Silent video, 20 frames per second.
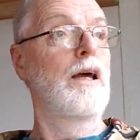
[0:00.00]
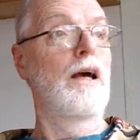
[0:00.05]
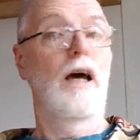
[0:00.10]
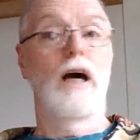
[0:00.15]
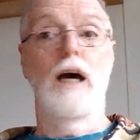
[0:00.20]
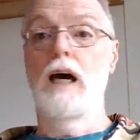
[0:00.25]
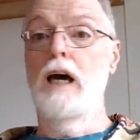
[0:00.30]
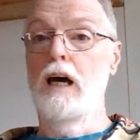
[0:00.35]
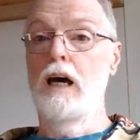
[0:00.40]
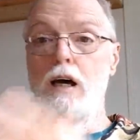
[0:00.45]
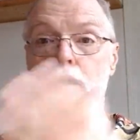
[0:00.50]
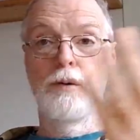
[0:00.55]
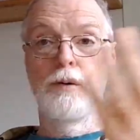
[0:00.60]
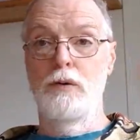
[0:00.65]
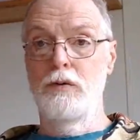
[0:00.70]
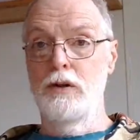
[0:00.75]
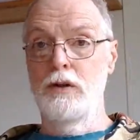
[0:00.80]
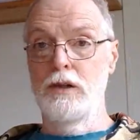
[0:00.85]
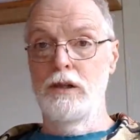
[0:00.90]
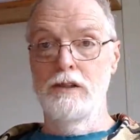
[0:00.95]
A
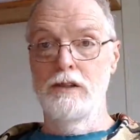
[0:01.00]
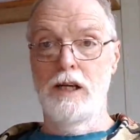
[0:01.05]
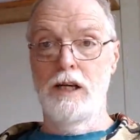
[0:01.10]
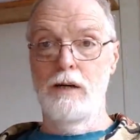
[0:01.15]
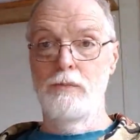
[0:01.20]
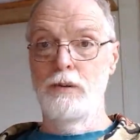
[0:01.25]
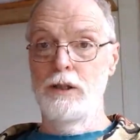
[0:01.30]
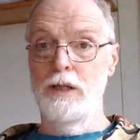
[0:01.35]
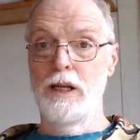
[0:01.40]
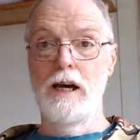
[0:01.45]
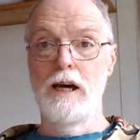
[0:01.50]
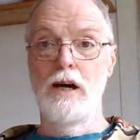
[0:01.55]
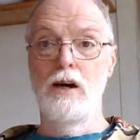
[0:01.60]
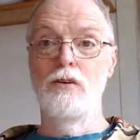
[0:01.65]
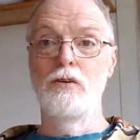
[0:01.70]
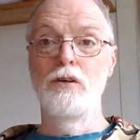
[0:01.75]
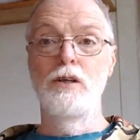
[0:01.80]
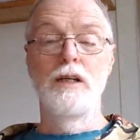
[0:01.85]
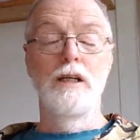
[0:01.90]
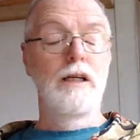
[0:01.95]
perfect example
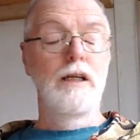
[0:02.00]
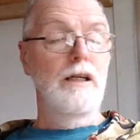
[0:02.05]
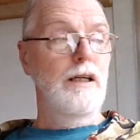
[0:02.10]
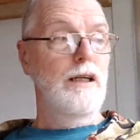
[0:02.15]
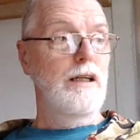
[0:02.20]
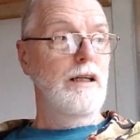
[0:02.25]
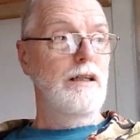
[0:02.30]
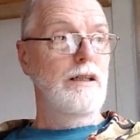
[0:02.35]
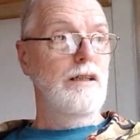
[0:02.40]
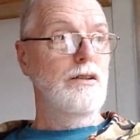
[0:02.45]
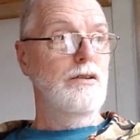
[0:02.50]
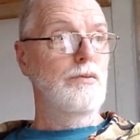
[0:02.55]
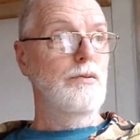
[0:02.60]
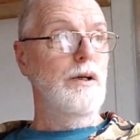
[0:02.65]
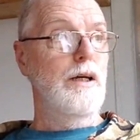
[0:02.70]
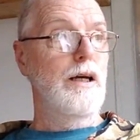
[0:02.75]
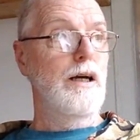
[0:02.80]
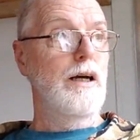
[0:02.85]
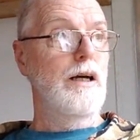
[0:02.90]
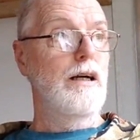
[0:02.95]
now is
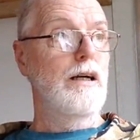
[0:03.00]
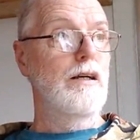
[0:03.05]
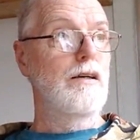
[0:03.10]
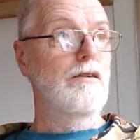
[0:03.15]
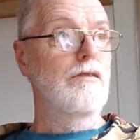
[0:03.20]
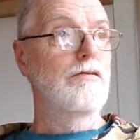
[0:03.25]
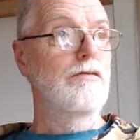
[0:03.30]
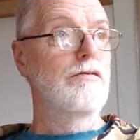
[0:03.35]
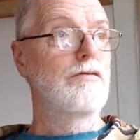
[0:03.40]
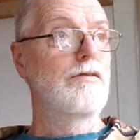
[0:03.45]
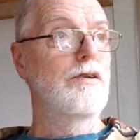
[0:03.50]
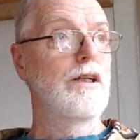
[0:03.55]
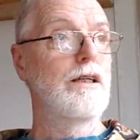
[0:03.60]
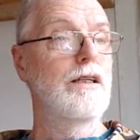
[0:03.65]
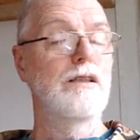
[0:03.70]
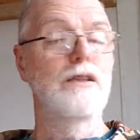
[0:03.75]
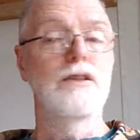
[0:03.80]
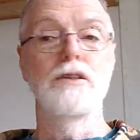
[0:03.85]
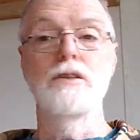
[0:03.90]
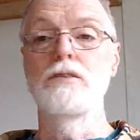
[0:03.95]
we have
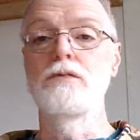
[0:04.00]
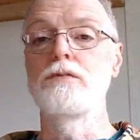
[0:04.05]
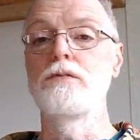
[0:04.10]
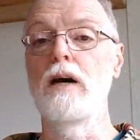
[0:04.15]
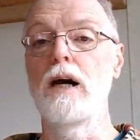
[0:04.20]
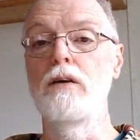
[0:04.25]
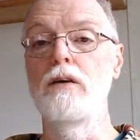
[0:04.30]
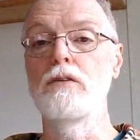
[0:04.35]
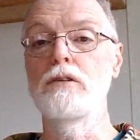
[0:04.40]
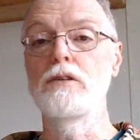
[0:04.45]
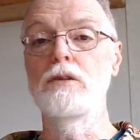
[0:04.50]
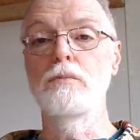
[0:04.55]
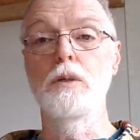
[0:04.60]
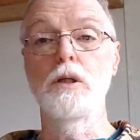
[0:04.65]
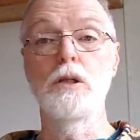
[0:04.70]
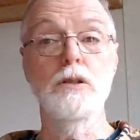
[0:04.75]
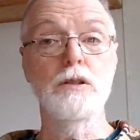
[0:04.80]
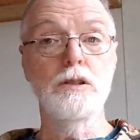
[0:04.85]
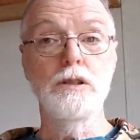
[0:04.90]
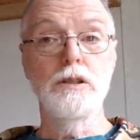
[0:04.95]
this virus
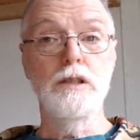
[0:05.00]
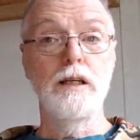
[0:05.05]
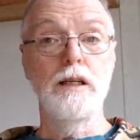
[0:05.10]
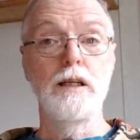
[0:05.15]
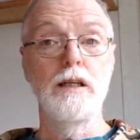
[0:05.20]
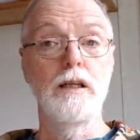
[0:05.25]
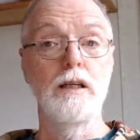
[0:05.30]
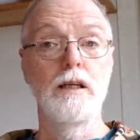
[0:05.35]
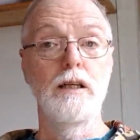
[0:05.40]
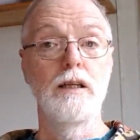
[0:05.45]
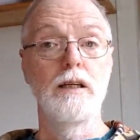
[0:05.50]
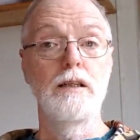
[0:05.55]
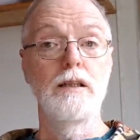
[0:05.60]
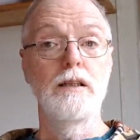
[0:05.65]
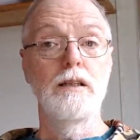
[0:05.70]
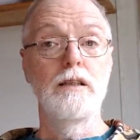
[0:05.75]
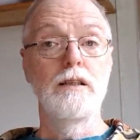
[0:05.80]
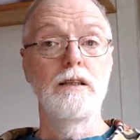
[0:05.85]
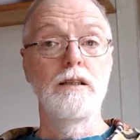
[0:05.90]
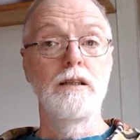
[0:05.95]
emergency,
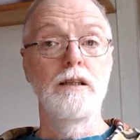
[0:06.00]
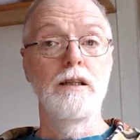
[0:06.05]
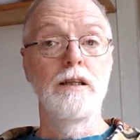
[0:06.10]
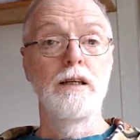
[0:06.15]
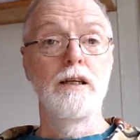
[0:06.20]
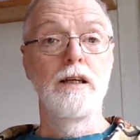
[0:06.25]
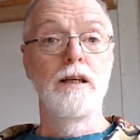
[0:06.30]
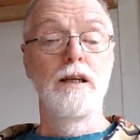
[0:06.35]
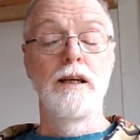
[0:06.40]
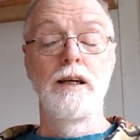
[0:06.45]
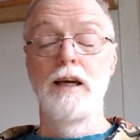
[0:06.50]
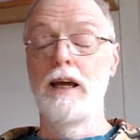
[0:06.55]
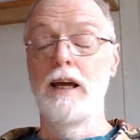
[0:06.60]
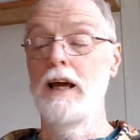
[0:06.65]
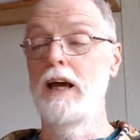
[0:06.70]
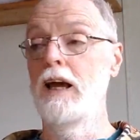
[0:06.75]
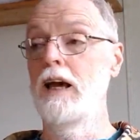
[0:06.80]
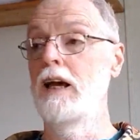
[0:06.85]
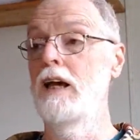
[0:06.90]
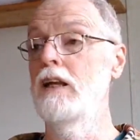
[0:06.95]

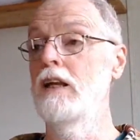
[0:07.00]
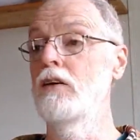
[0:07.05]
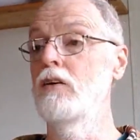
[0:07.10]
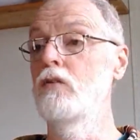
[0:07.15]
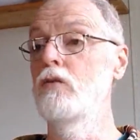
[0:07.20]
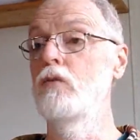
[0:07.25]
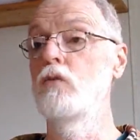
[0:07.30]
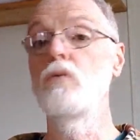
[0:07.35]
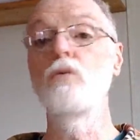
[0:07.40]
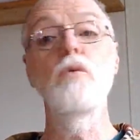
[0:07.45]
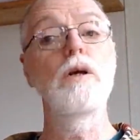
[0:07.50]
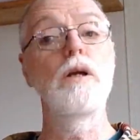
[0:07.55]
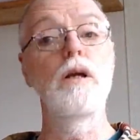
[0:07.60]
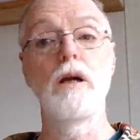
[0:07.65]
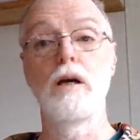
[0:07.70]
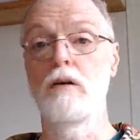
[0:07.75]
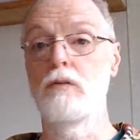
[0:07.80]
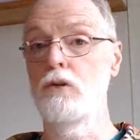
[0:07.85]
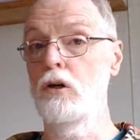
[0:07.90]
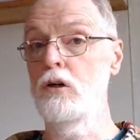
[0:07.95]
and we
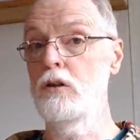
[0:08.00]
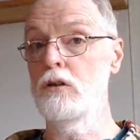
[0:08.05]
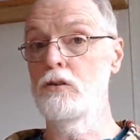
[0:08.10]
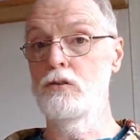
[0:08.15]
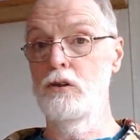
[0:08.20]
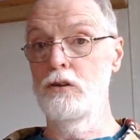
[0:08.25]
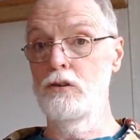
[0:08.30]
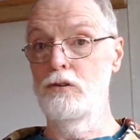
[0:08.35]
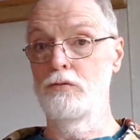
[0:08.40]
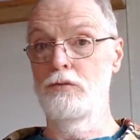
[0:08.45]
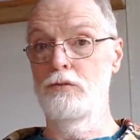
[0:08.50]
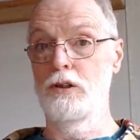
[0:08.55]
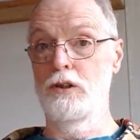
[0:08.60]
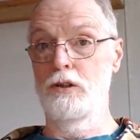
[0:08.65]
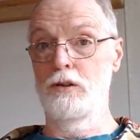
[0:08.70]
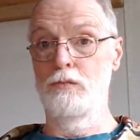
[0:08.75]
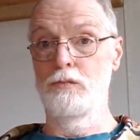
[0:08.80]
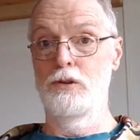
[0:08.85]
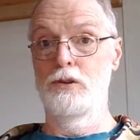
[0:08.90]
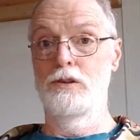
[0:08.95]
have all sorts of
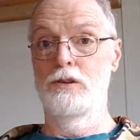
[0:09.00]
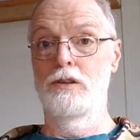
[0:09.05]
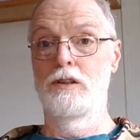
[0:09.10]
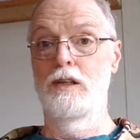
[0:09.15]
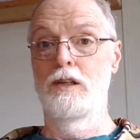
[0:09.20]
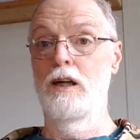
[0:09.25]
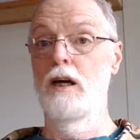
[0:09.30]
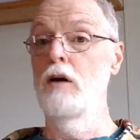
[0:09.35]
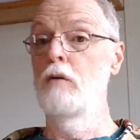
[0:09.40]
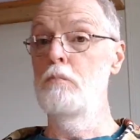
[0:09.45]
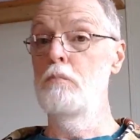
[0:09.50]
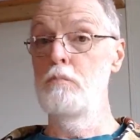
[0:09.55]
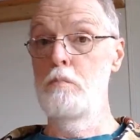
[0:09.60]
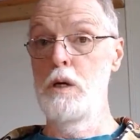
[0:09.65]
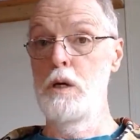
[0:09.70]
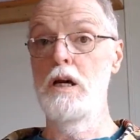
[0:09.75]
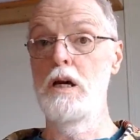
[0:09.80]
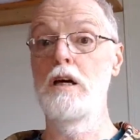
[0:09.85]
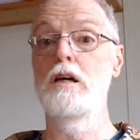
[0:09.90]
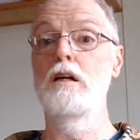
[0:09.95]
films,
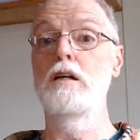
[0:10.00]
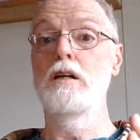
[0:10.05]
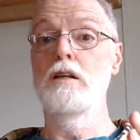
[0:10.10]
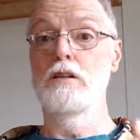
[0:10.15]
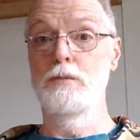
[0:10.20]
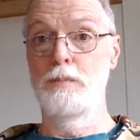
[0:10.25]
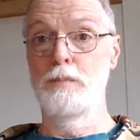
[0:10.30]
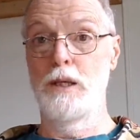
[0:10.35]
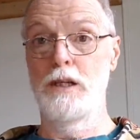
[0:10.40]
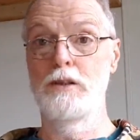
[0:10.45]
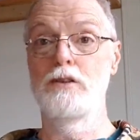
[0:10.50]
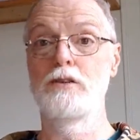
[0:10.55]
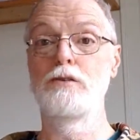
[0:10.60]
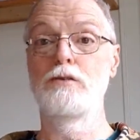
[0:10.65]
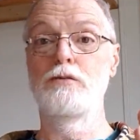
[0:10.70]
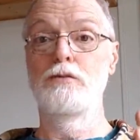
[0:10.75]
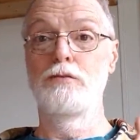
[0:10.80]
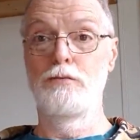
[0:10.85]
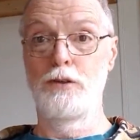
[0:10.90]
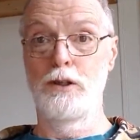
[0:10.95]
big
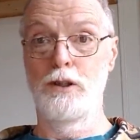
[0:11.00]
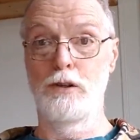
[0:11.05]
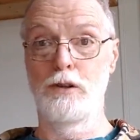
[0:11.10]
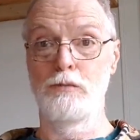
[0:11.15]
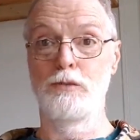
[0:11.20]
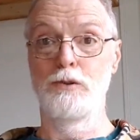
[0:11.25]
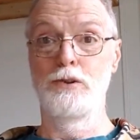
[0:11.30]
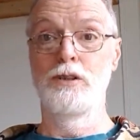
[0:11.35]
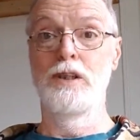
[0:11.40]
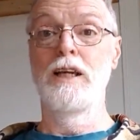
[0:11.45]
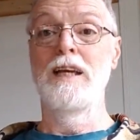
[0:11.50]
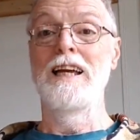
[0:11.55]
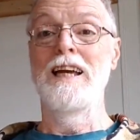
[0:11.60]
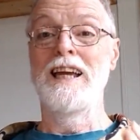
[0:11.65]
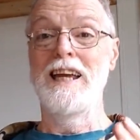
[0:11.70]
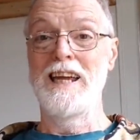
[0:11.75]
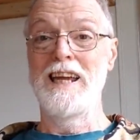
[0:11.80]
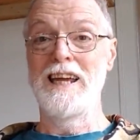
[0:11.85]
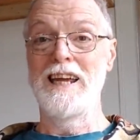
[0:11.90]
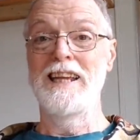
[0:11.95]
expensive films
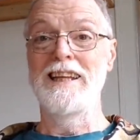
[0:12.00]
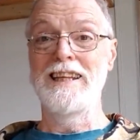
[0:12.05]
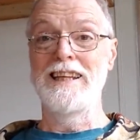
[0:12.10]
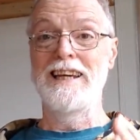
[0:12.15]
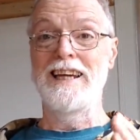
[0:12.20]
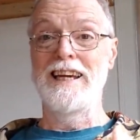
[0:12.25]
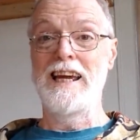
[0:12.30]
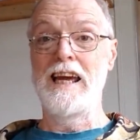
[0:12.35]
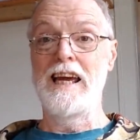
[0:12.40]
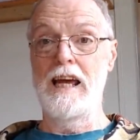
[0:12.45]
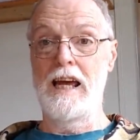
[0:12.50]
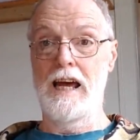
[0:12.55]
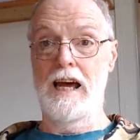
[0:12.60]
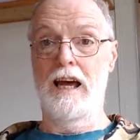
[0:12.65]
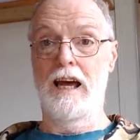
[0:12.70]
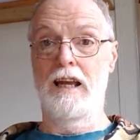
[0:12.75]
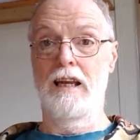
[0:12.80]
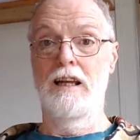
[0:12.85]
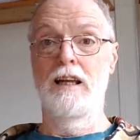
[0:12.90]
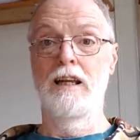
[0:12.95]
in the
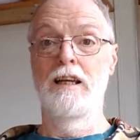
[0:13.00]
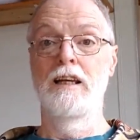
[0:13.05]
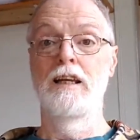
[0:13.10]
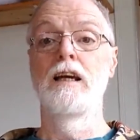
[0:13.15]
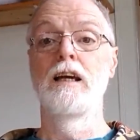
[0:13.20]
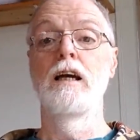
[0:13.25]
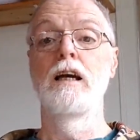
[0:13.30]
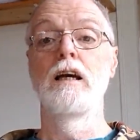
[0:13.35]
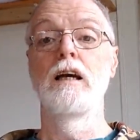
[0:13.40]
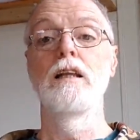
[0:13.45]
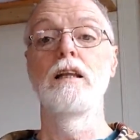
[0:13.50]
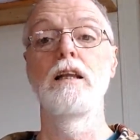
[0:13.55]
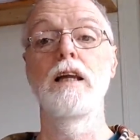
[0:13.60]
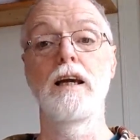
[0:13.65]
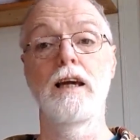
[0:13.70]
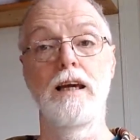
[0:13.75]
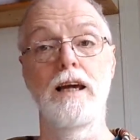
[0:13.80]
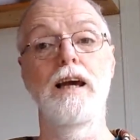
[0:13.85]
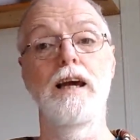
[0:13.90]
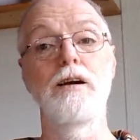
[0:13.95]
can
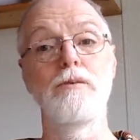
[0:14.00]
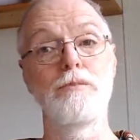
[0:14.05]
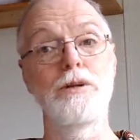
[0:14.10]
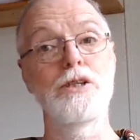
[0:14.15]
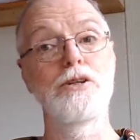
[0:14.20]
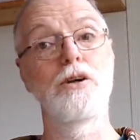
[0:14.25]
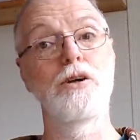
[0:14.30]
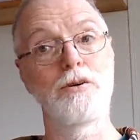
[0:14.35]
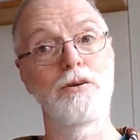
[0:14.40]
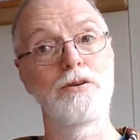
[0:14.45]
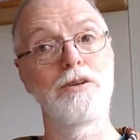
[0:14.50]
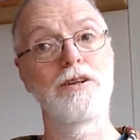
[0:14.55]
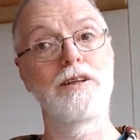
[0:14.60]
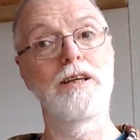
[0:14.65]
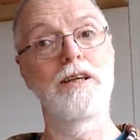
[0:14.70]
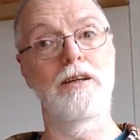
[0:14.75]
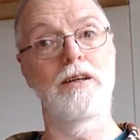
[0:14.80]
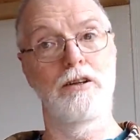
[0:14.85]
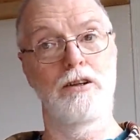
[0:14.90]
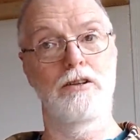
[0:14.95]
that can't be shown in
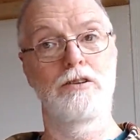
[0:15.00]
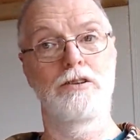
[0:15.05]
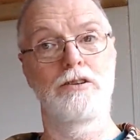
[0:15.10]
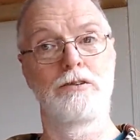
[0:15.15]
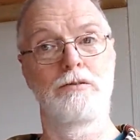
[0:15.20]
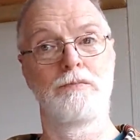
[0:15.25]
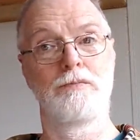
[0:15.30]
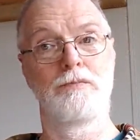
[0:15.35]
theaters.